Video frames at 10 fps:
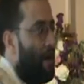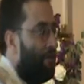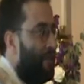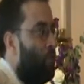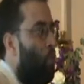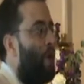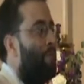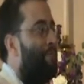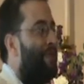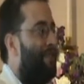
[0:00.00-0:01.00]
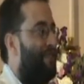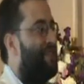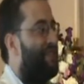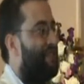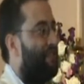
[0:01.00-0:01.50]
down in one
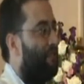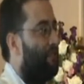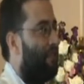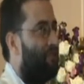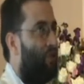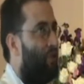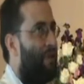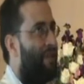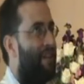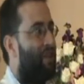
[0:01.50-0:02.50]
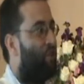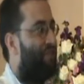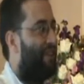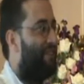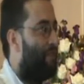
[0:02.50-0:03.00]
piece. Actually, the actual
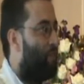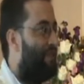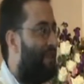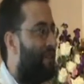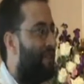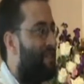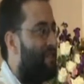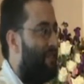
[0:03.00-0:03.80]
Titanic went down in